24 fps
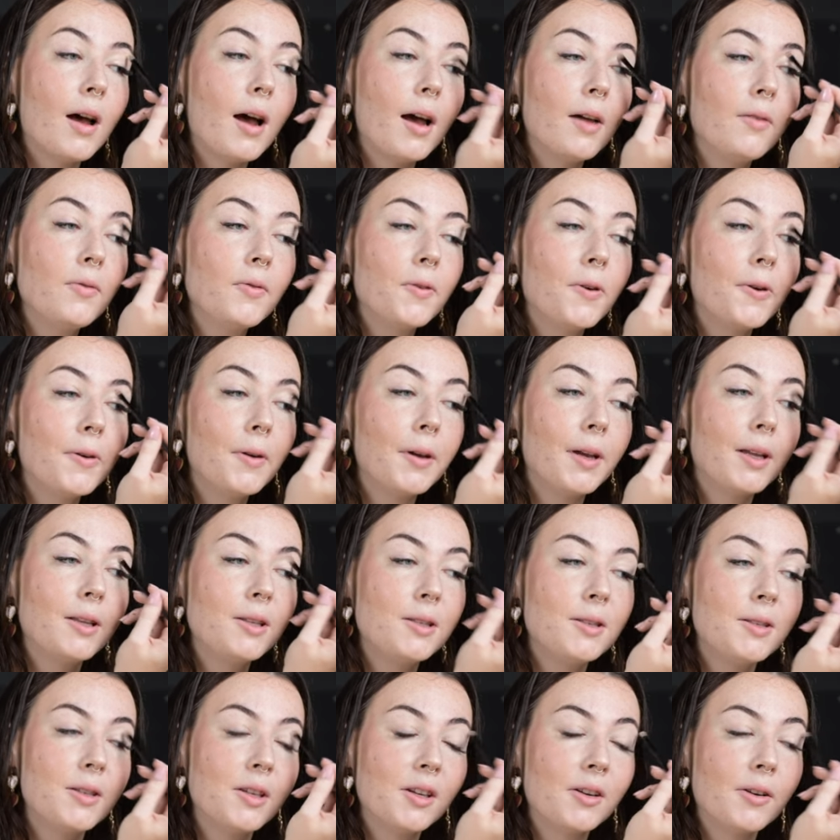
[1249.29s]
I've got
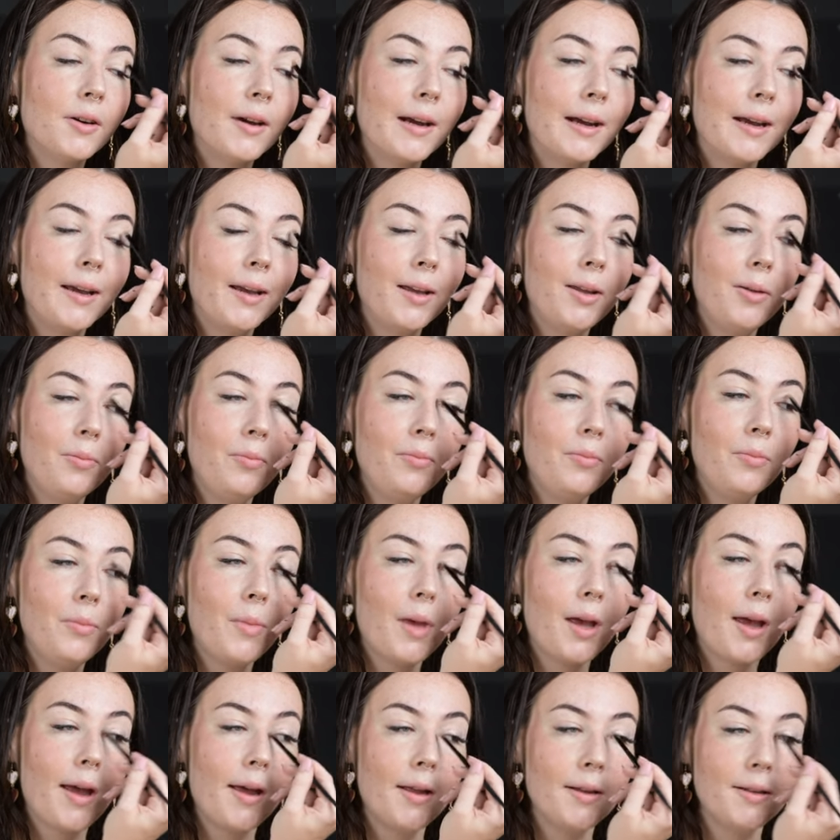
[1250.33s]
Instagram
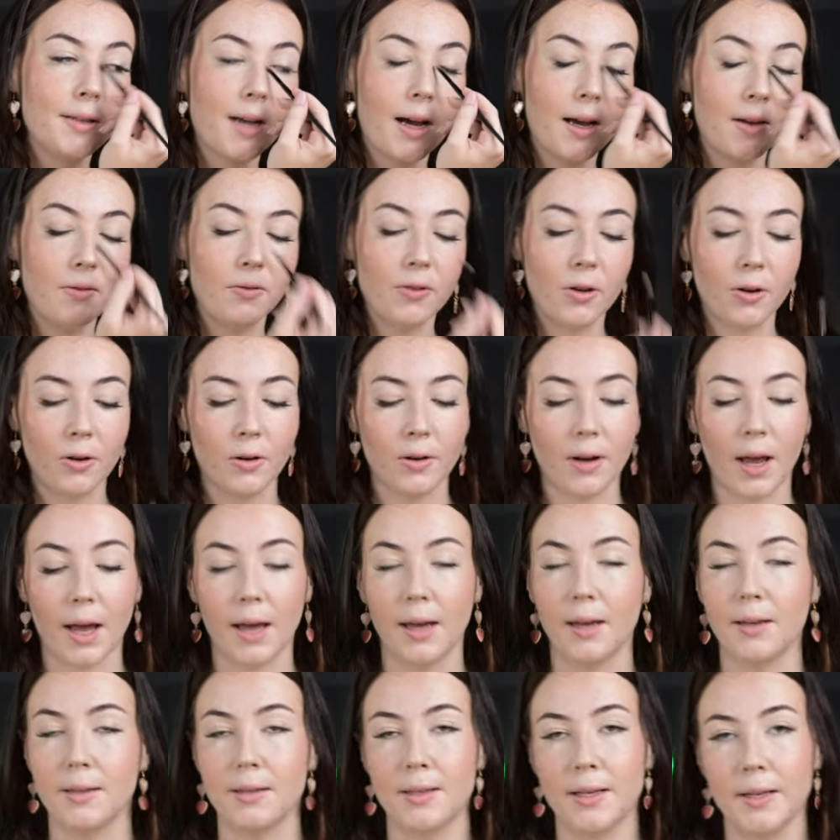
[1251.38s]
and I've got
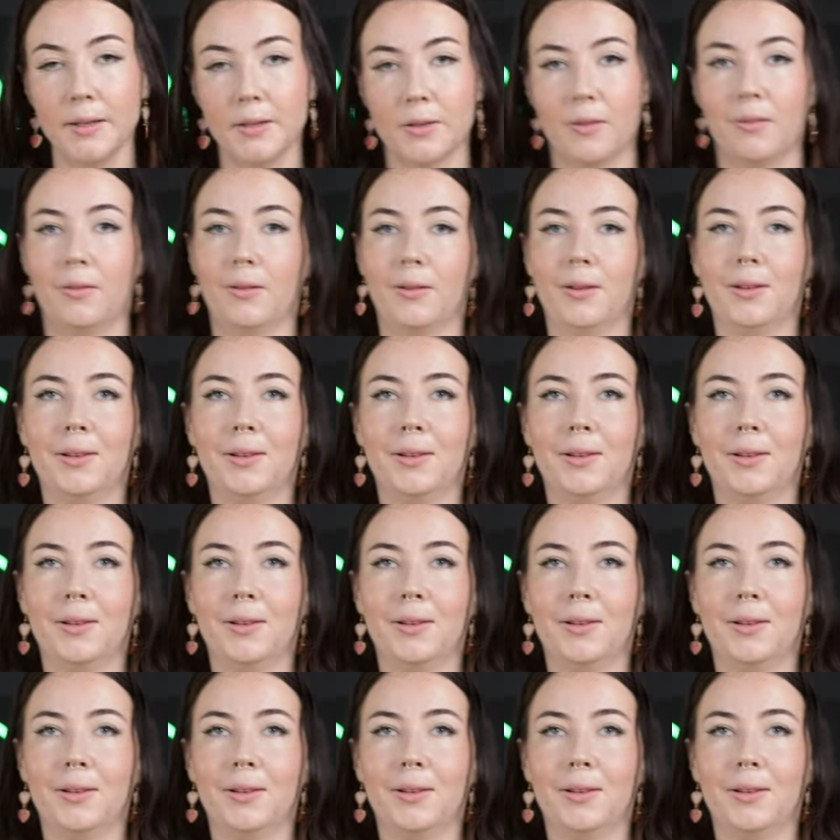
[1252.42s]
a TikTok.